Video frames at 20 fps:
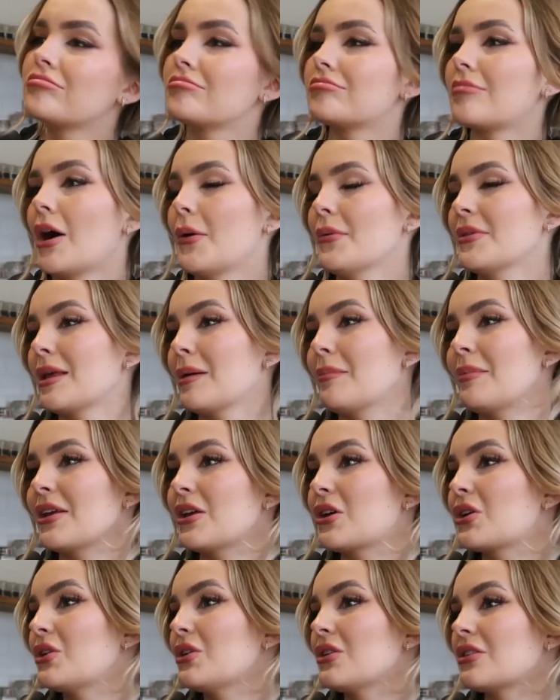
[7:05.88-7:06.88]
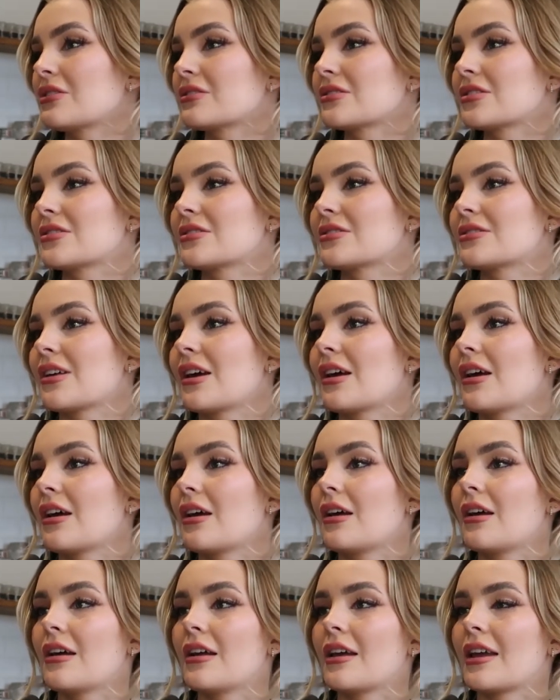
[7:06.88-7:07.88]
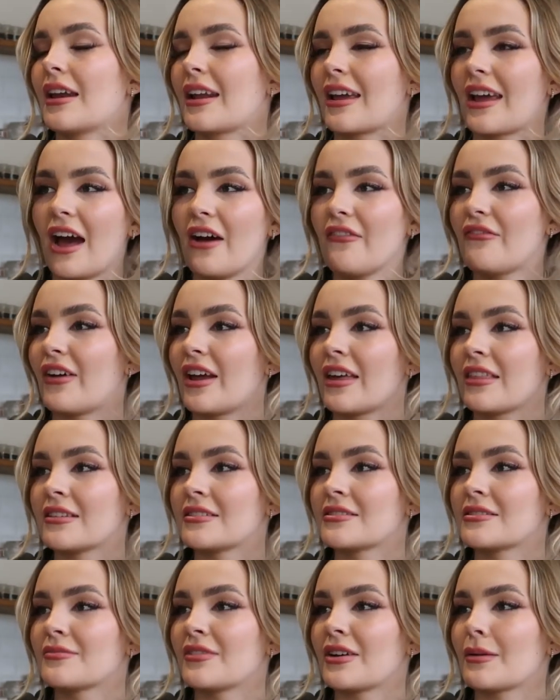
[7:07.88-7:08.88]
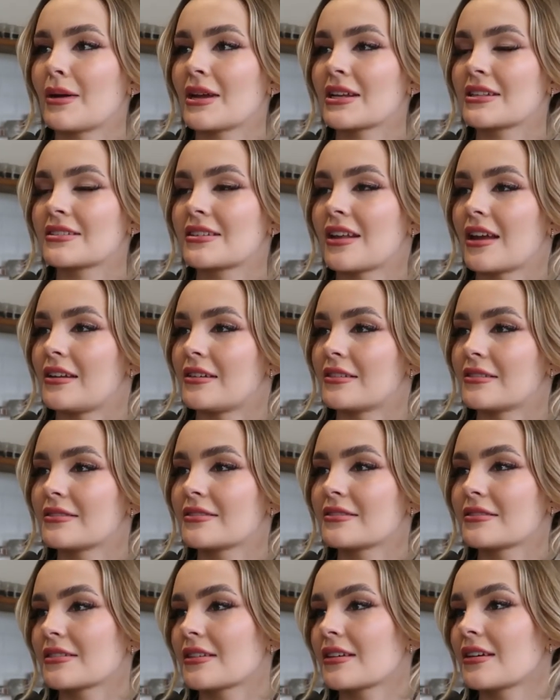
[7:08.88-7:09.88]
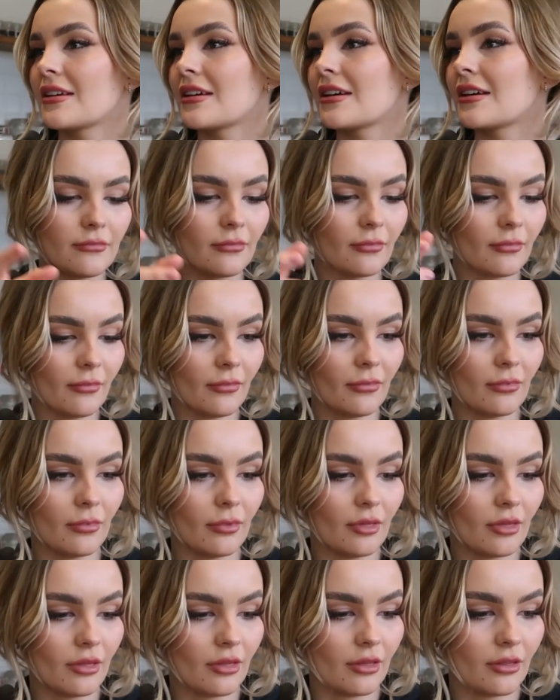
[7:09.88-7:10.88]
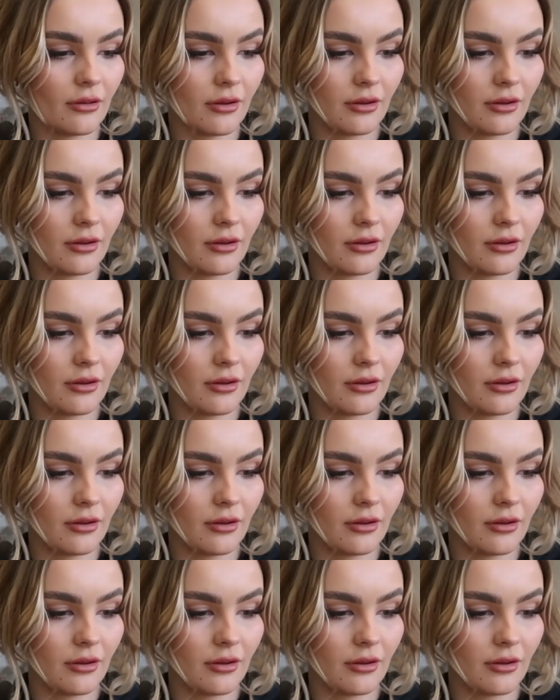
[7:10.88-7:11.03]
why would there be cooks in a cafe? That doesn't really make sense. Back